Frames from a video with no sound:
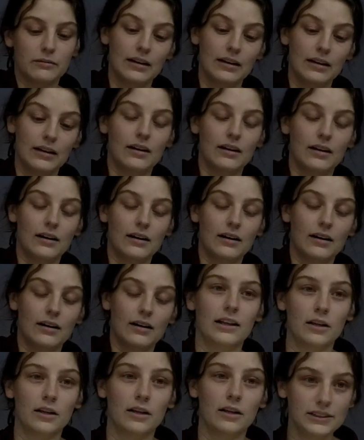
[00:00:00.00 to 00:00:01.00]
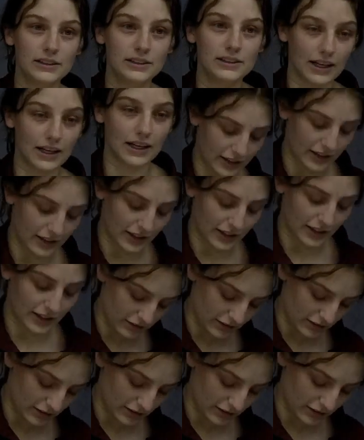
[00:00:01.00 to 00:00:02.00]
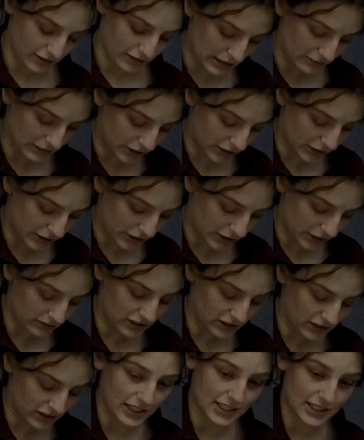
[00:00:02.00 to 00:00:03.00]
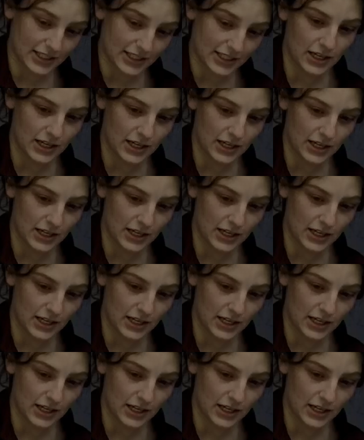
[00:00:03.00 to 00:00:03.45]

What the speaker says: all of the elements, and then also to be able to go out into the sun.